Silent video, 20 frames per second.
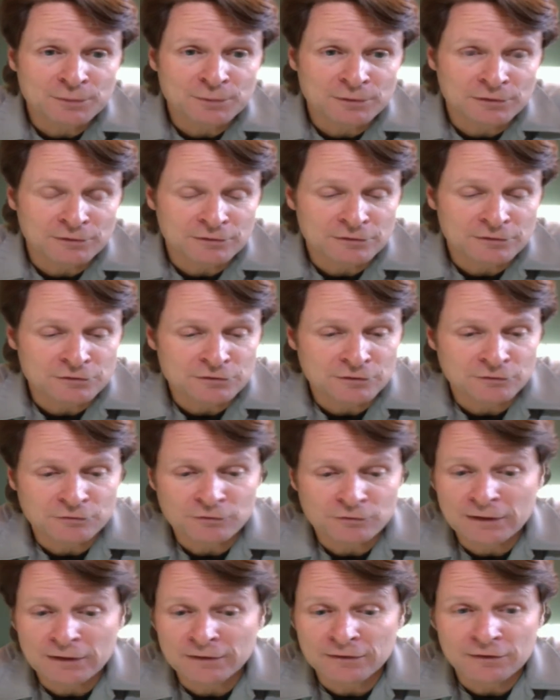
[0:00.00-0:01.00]
whether it's a
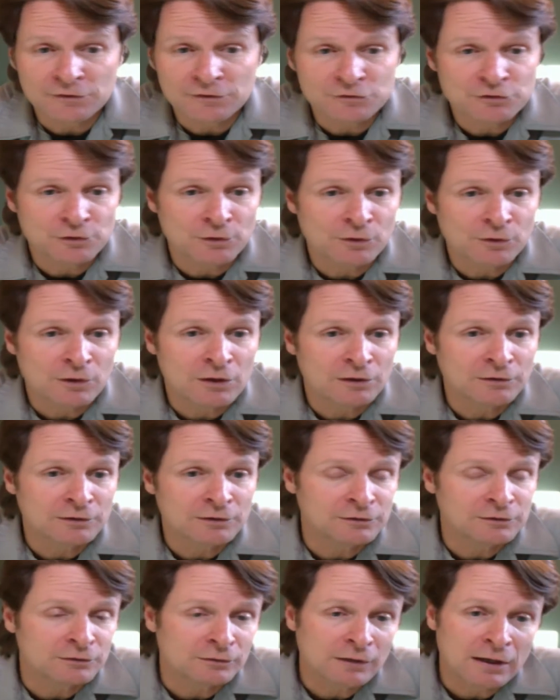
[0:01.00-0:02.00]
friend that's no longer
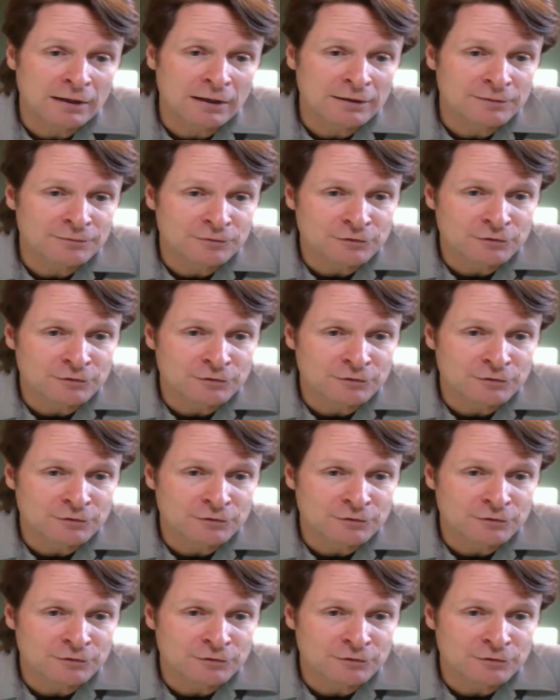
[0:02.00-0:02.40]
in your life